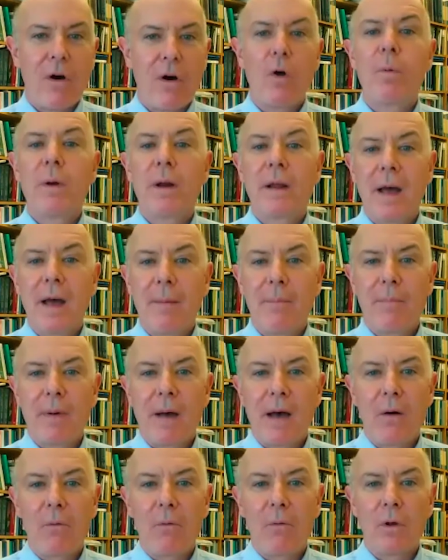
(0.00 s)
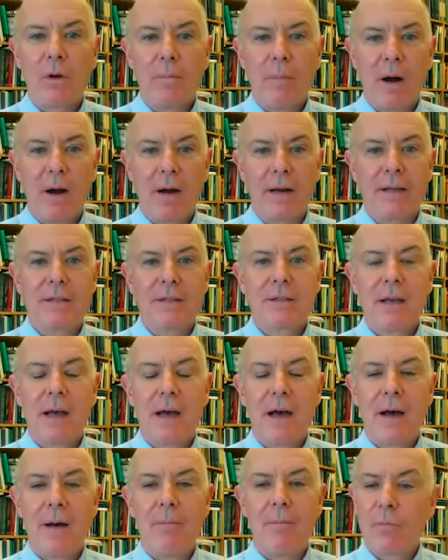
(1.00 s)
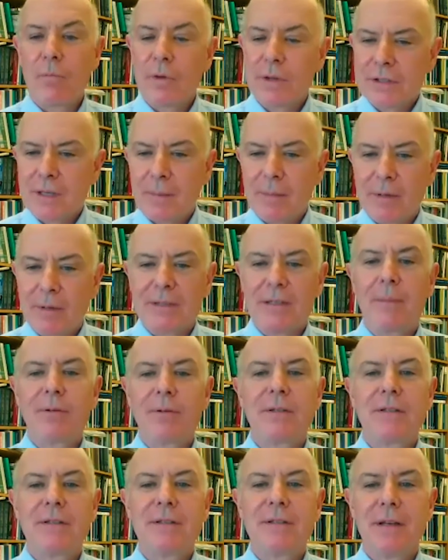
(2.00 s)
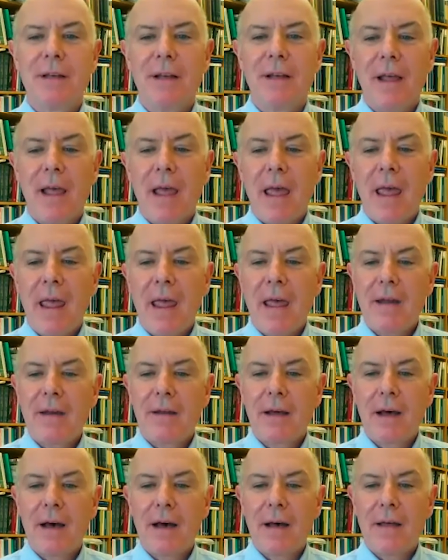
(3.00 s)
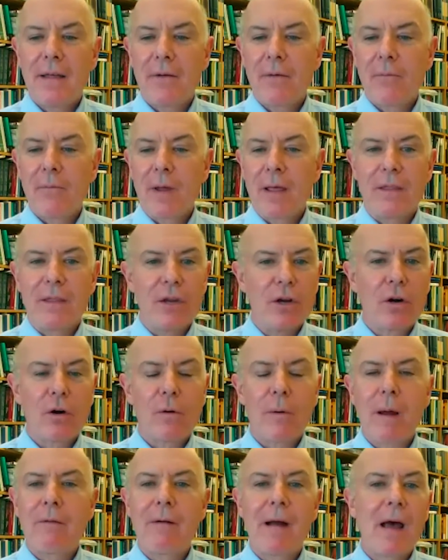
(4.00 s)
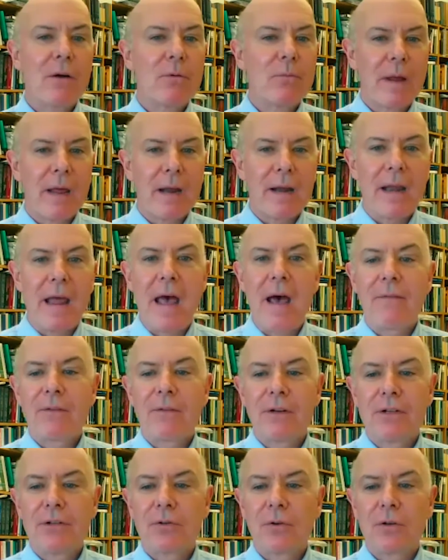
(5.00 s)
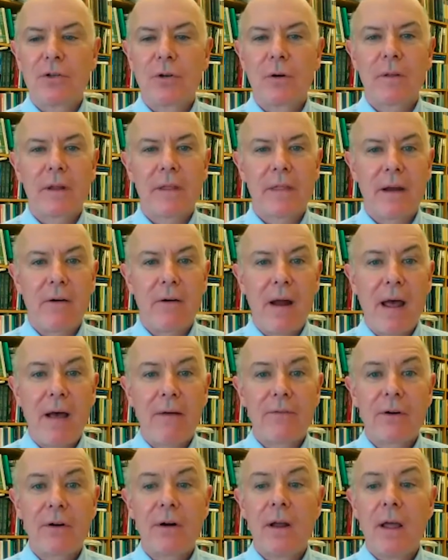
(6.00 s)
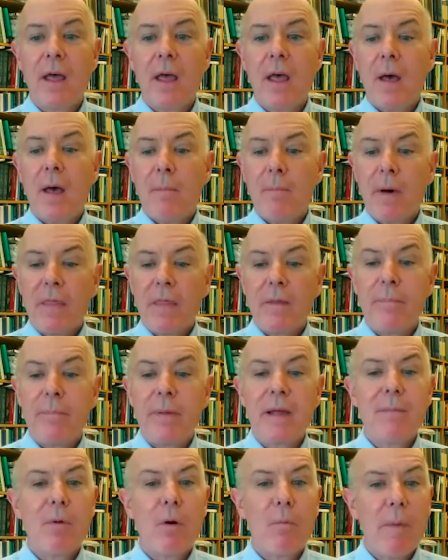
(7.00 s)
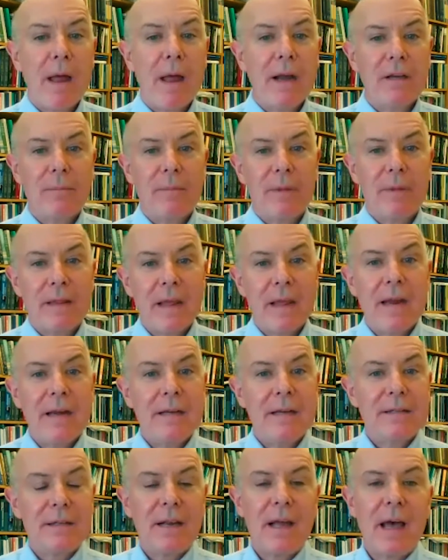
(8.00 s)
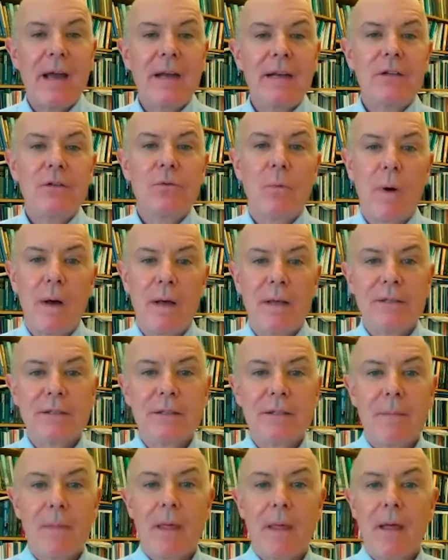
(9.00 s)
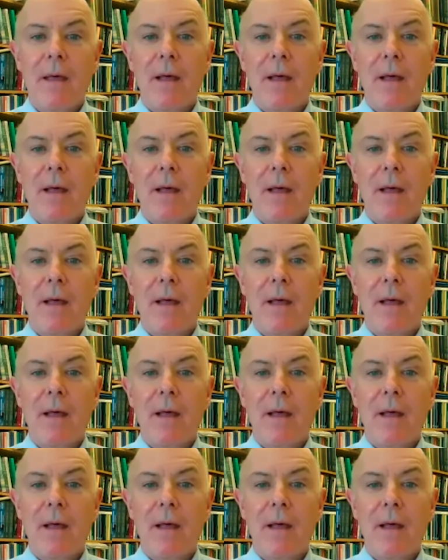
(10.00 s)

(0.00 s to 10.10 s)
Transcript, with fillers: opening up uh, world markets, um, with some exceptions. And uh, we had the Uruguay round, we had NAFTA shortly thereafter. But the big momentum in the 80s and 90s was